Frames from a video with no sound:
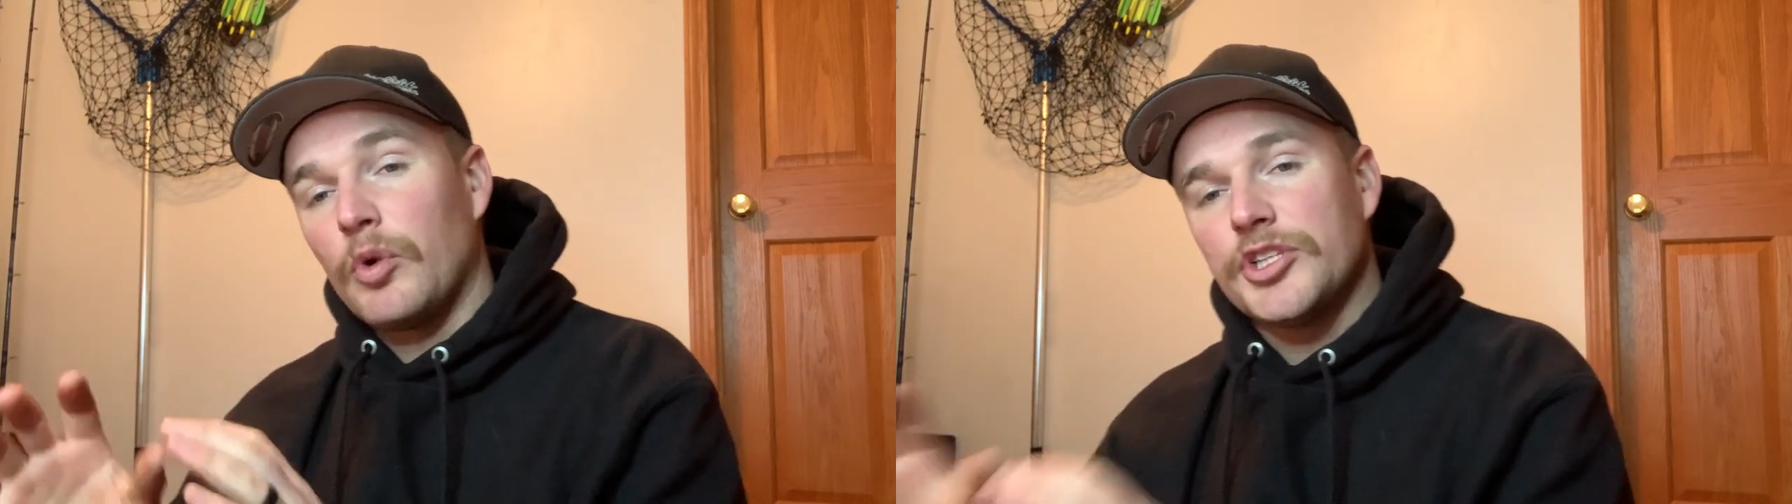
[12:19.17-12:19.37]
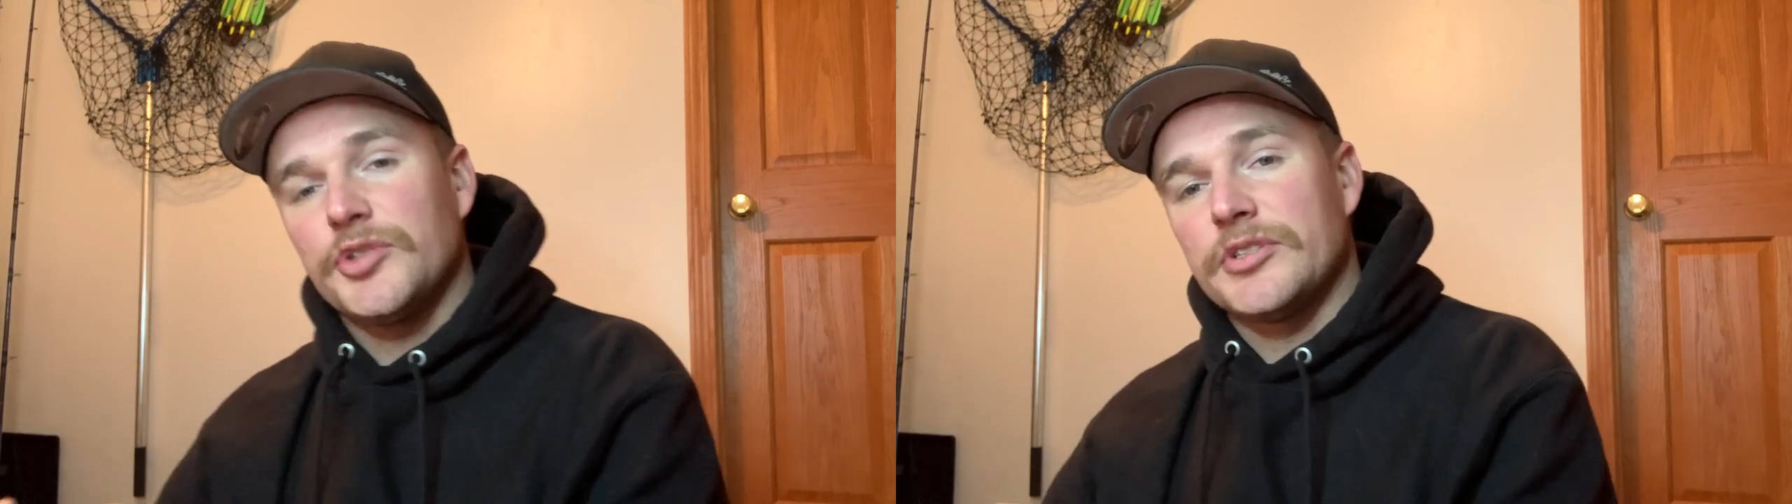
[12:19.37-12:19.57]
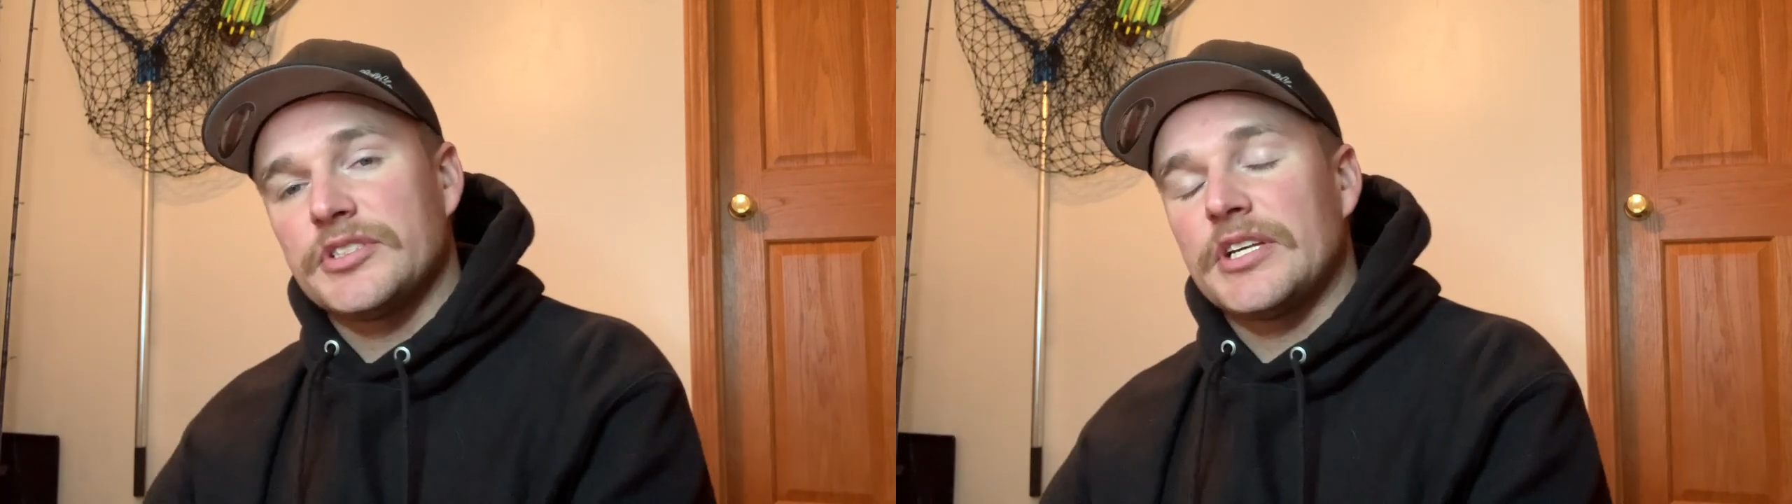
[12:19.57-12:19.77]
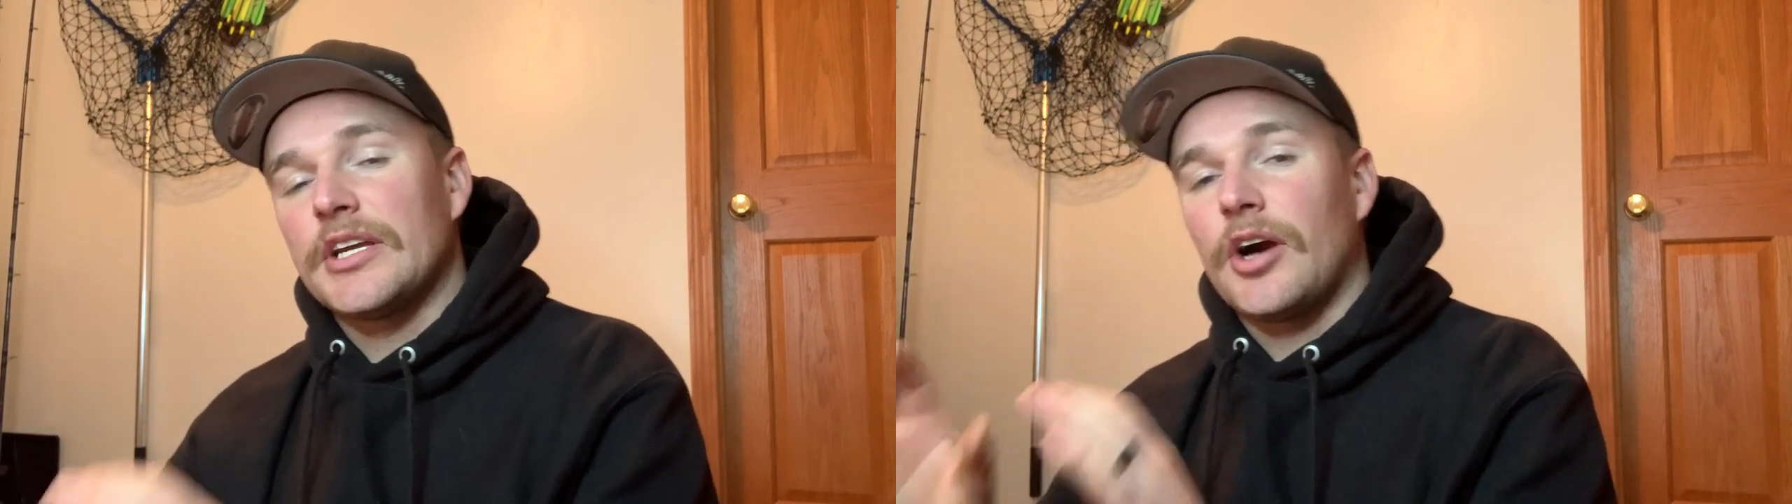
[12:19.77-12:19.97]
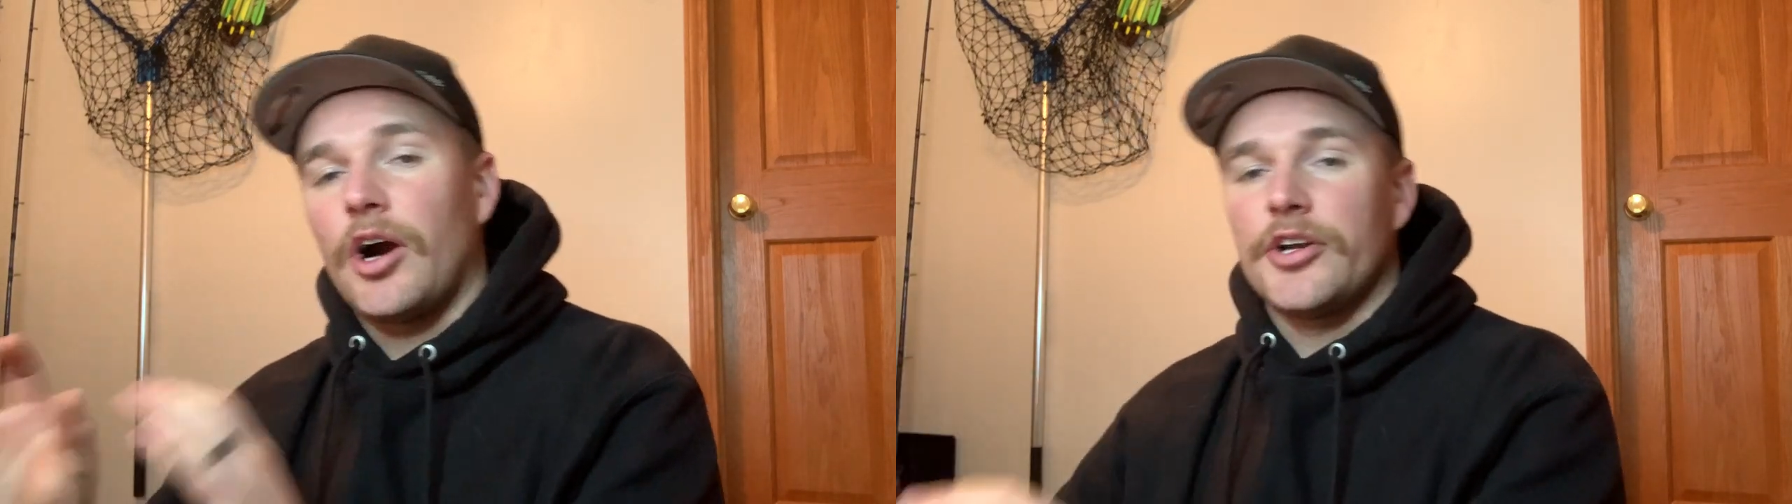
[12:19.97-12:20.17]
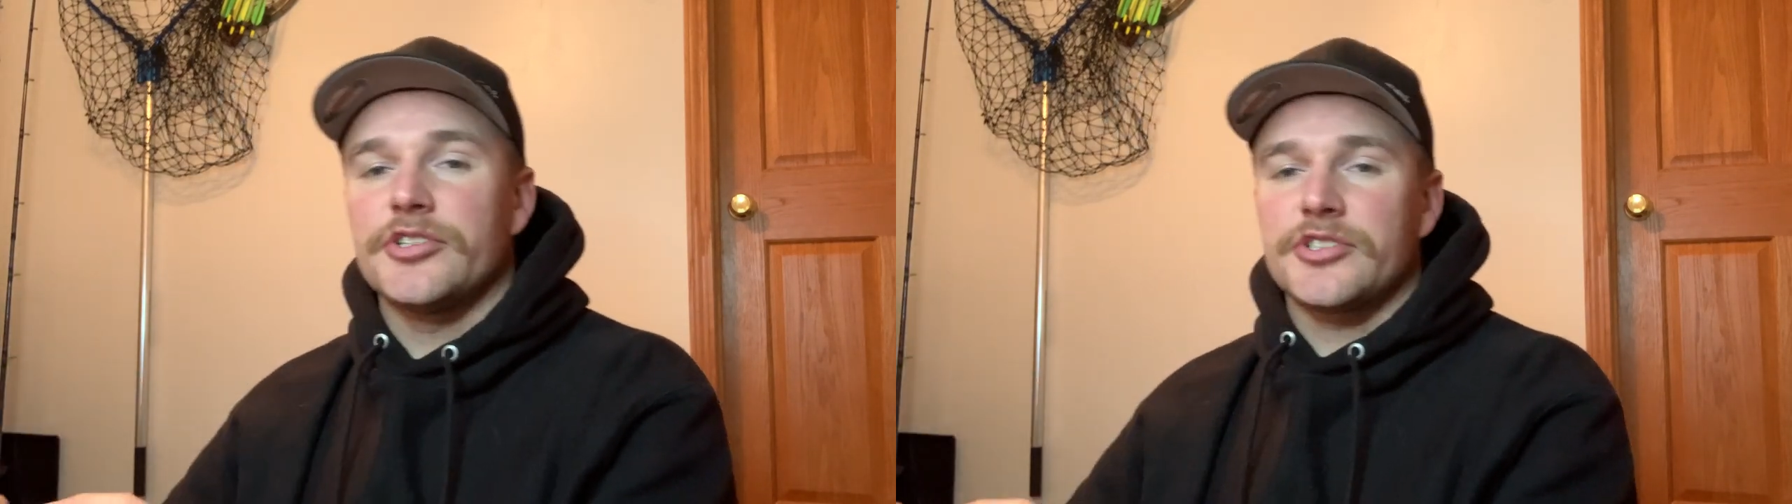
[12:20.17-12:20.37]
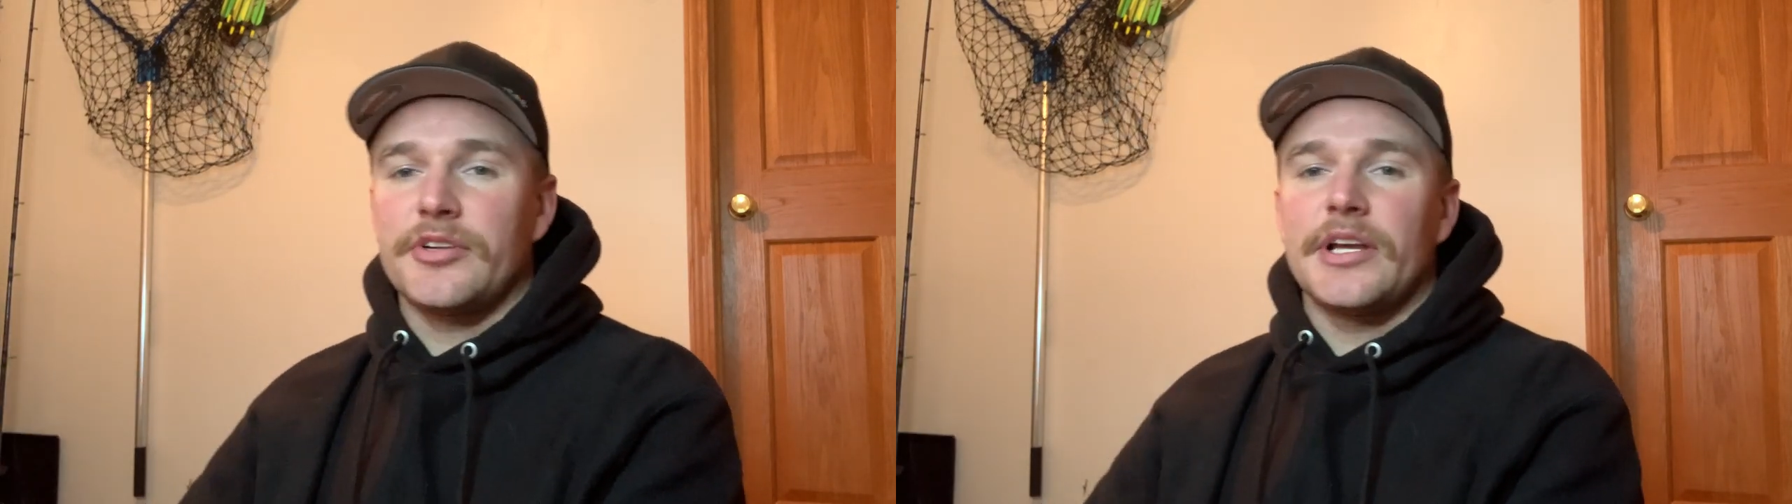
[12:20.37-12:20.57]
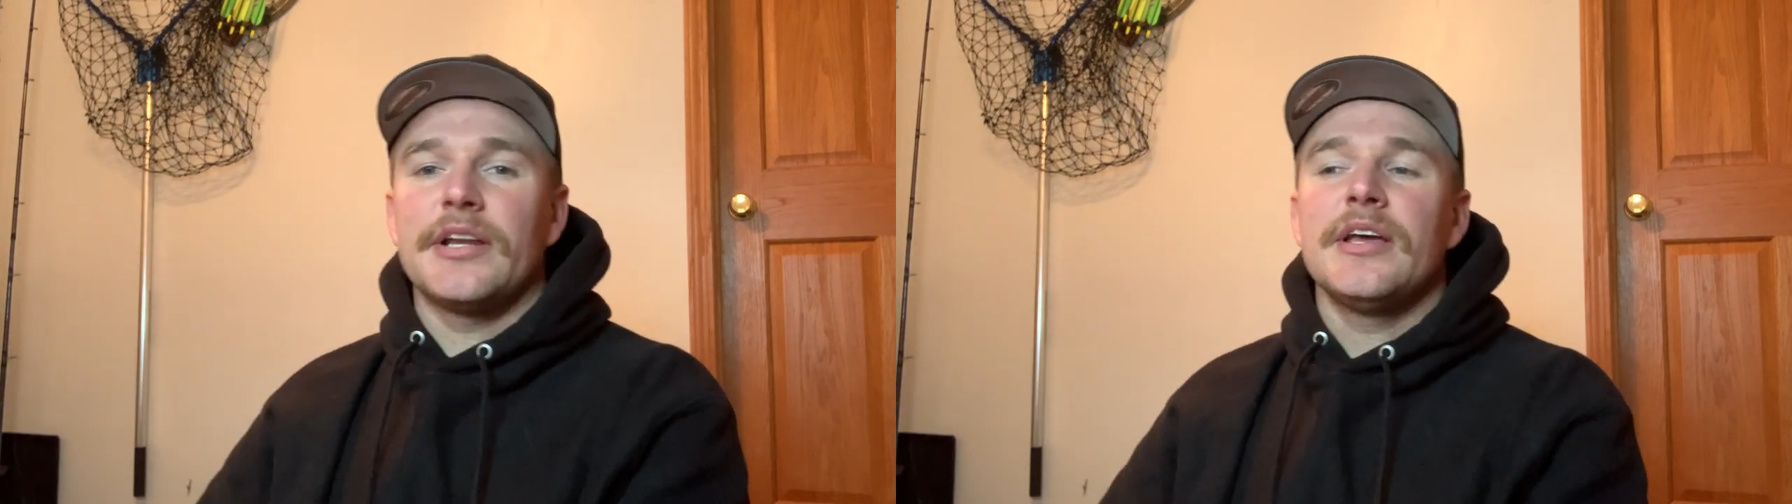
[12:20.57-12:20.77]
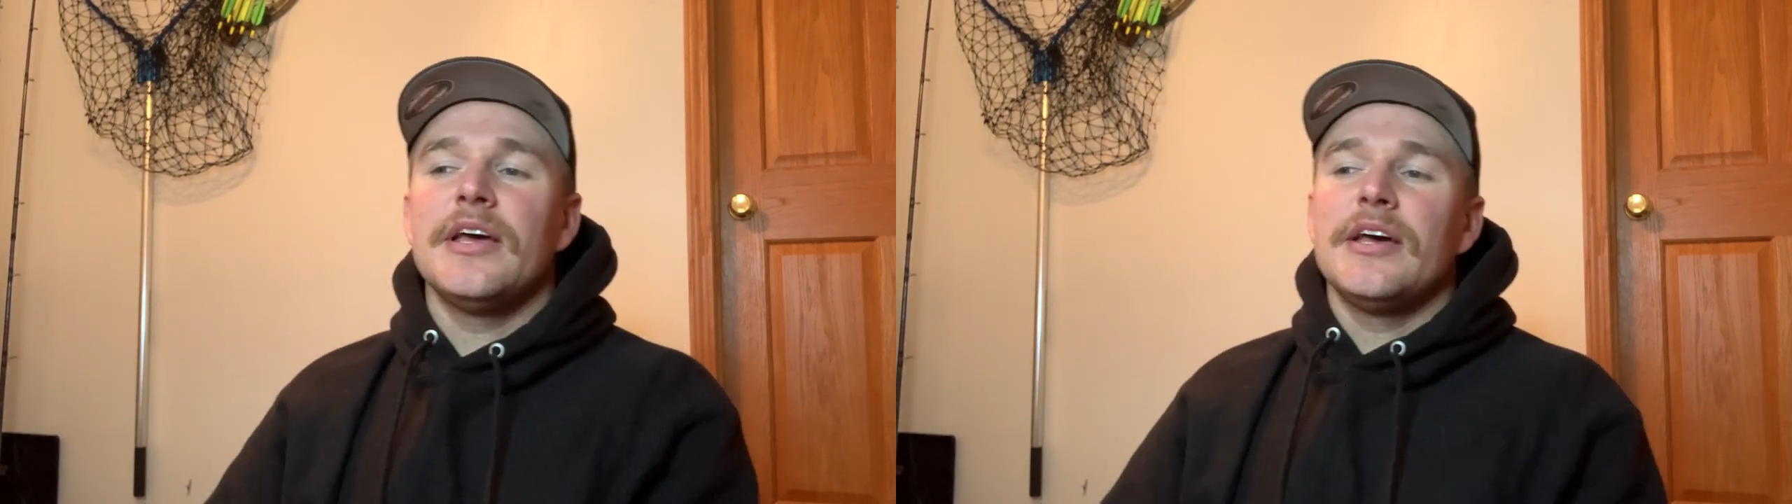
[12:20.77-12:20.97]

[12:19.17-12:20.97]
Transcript: what you're seeing on your screen